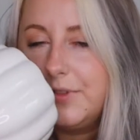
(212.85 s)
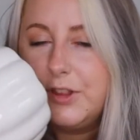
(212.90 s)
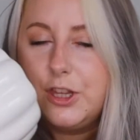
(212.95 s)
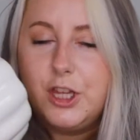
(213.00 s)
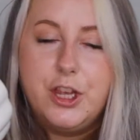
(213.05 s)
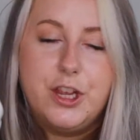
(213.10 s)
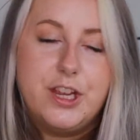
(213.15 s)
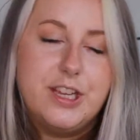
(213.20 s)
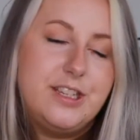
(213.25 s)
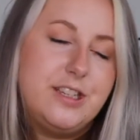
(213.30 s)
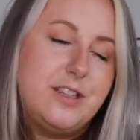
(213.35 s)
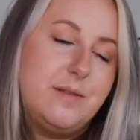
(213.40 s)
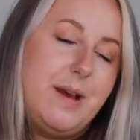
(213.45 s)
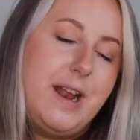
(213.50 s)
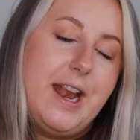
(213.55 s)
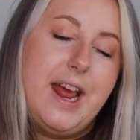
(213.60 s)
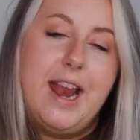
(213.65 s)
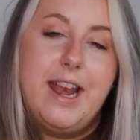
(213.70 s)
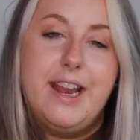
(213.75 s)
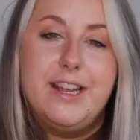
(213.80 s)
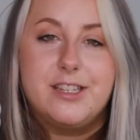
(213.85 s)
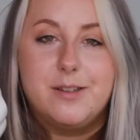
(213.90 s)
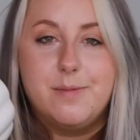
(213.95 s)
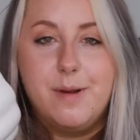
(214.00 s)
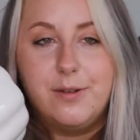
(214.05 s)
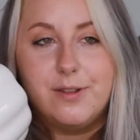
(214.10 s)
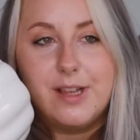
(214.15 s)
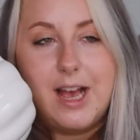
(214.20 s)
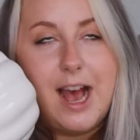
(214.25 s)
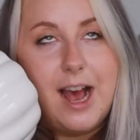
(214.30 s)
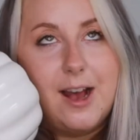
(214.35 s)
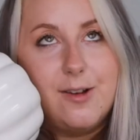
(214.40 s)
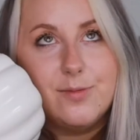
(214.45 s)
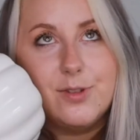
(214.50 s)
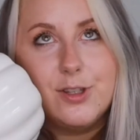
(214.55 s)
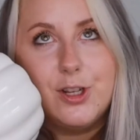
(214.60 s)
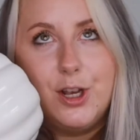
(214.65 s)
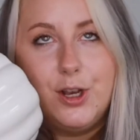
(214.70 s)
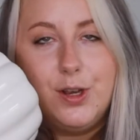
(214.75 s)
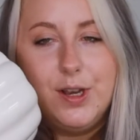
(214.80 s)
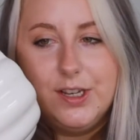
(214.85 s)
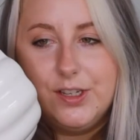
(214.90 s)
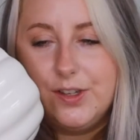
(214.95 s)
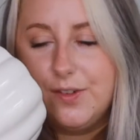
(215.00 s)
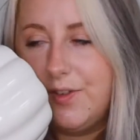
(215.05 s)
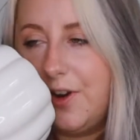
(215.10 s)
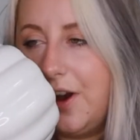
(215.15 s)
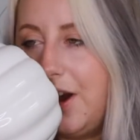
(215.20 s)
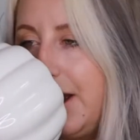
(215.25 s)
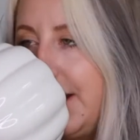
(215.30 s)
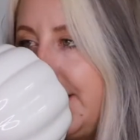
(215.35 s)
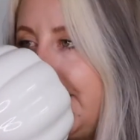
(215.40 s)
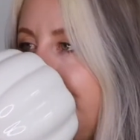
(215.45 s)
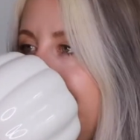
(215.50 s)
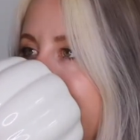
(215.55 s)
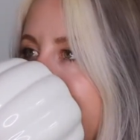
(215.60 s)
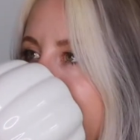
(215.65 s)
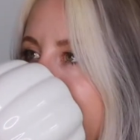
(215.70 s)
you can smell it, and it smells absolutely divine.